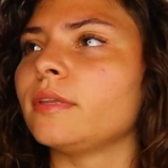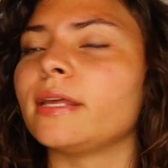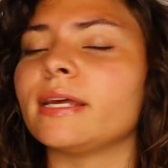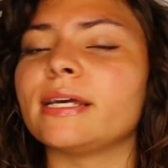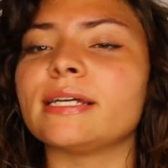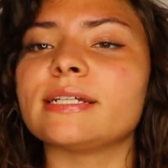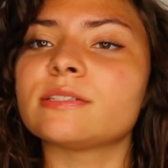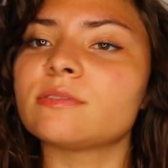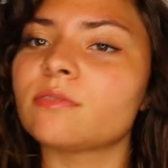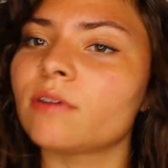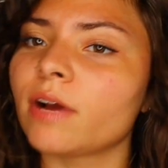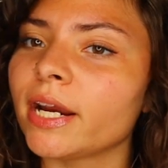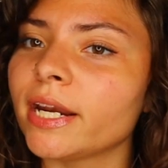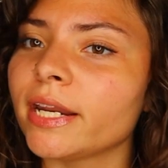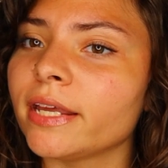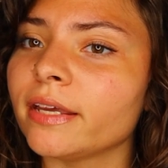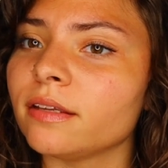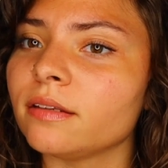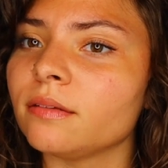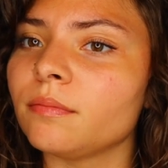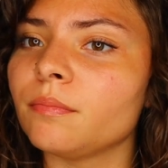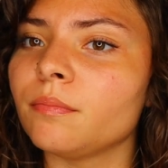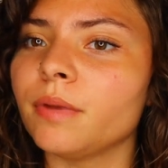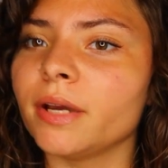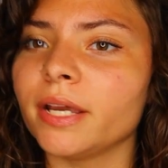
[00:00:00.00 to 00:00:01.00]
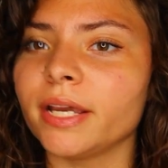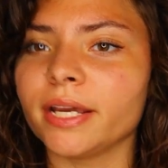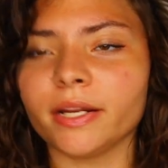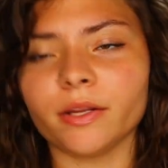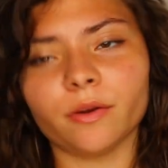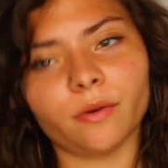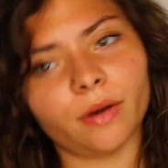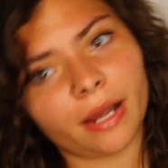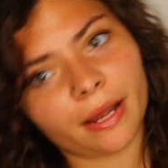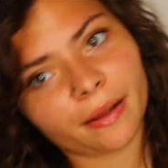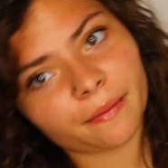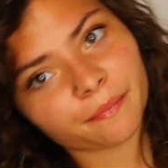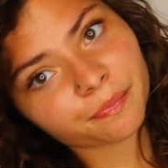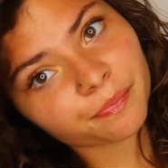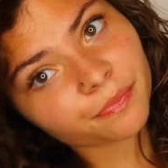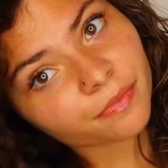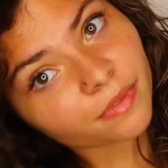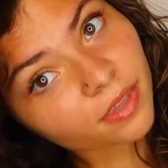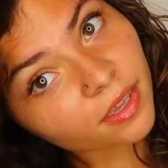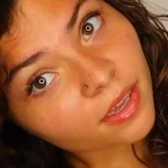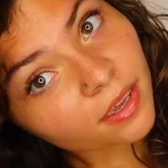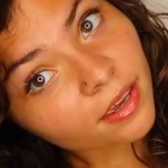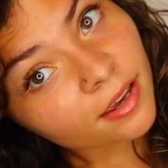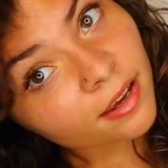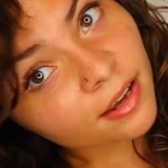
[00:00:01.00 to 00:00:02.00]
it's raining. But anyway,
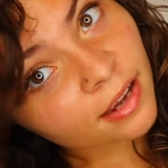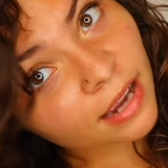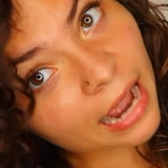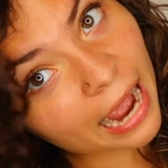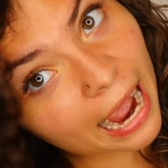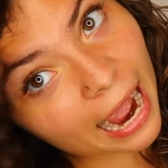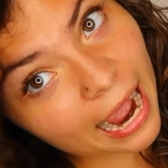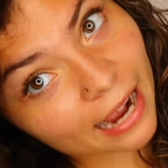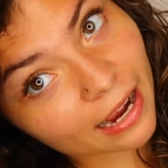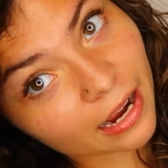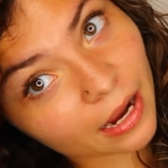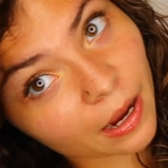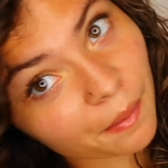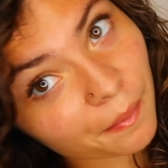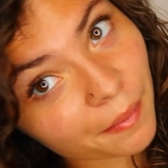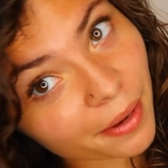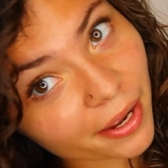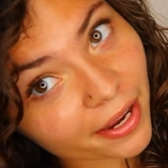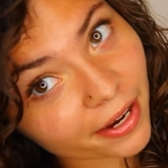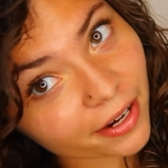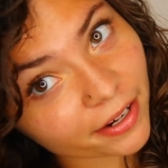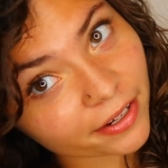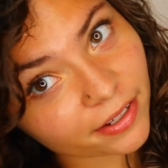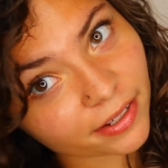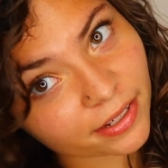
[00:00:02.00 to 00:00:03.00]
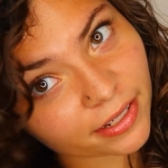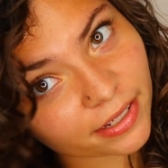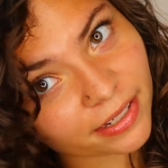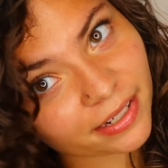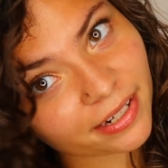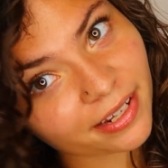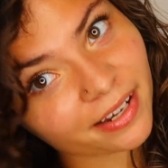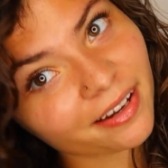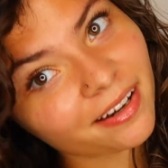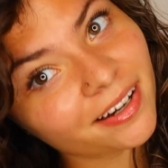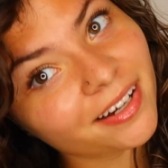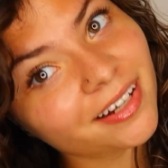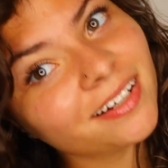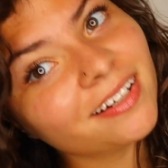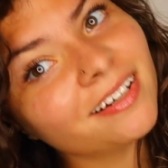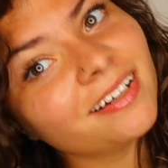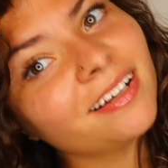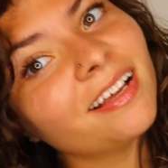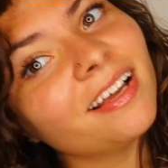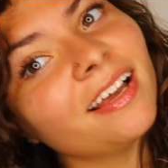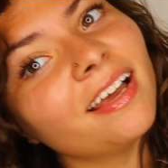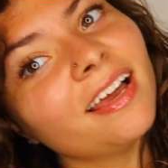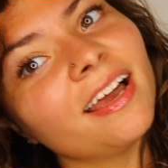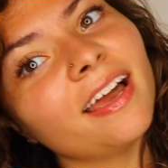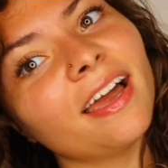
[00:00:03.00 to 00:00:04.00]
I got my hair done
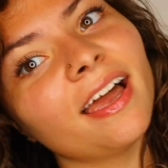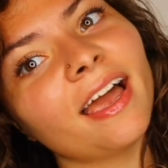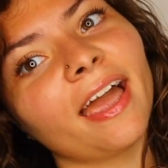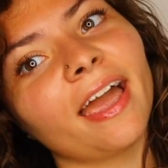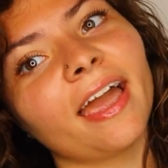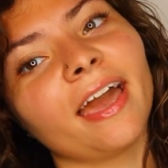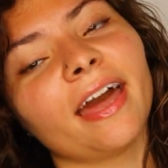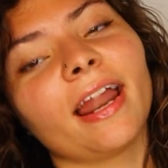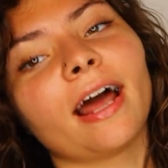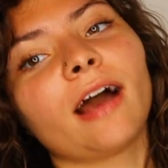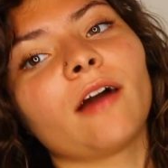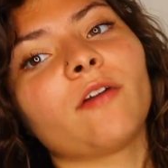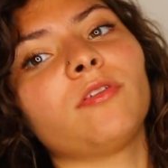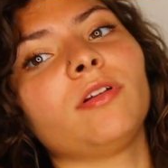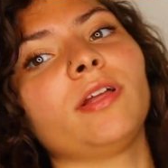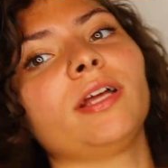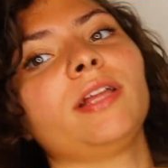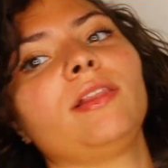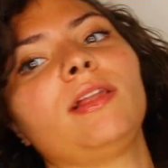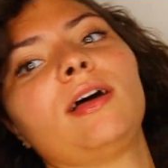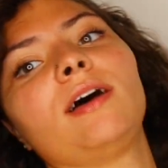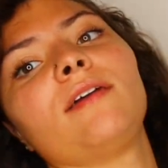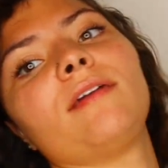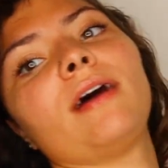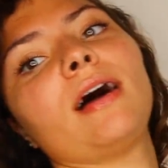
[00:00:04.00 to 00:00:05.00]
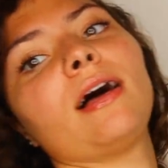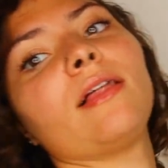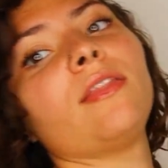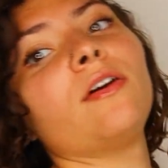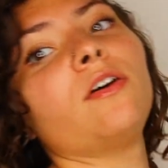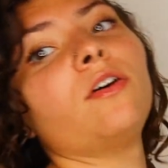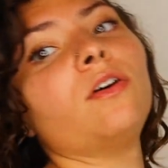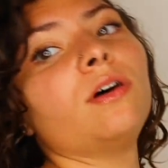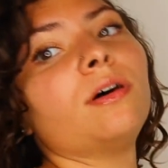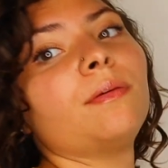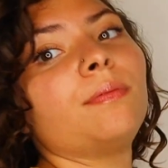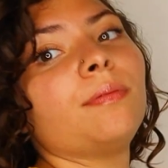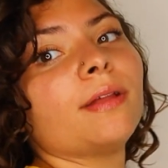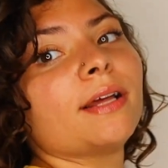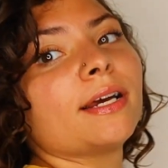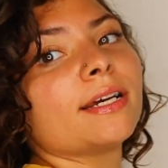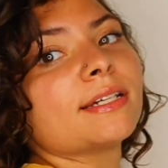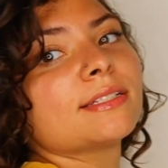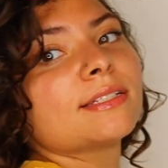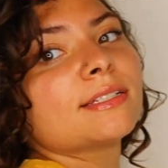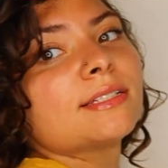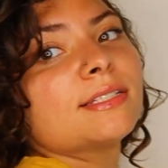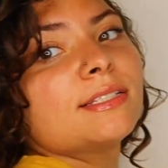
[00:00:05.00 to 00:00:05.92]
and I really love how the Olaplex